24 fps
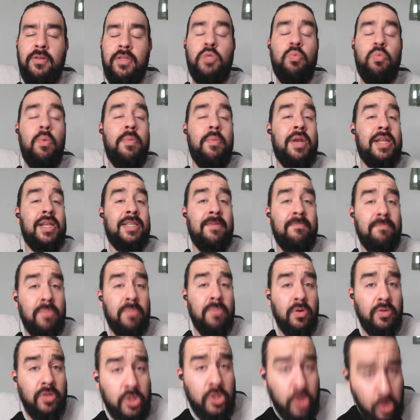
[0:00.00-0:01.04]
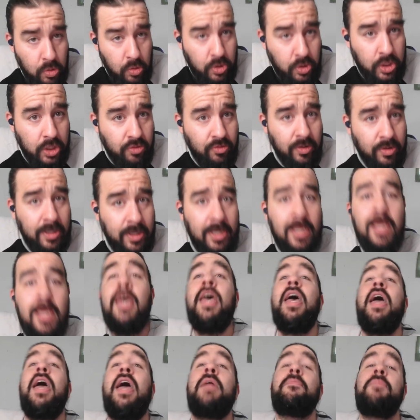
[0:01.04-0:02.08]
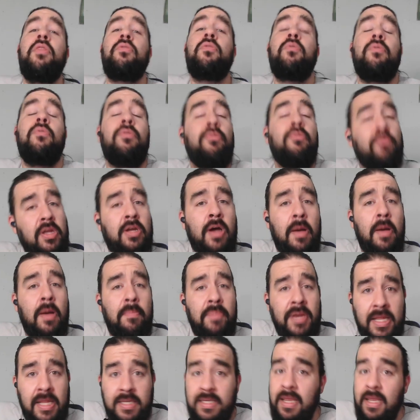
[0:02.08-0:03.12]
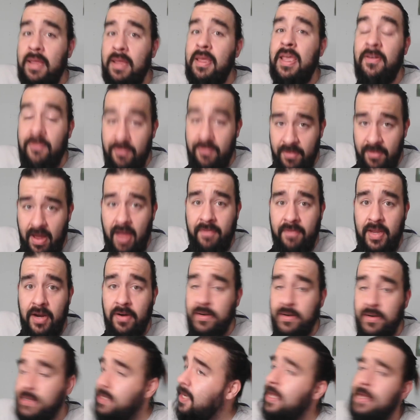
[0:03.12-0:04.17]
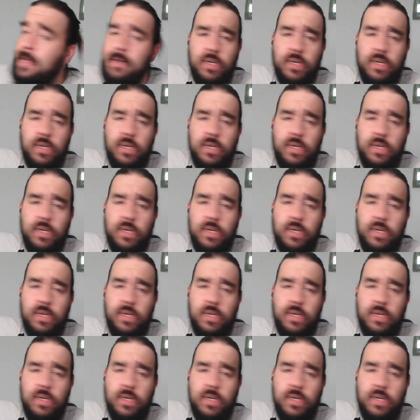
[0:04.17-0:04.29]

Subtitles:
This woman has given birth to 2 children and been through 3 companies in 5 years.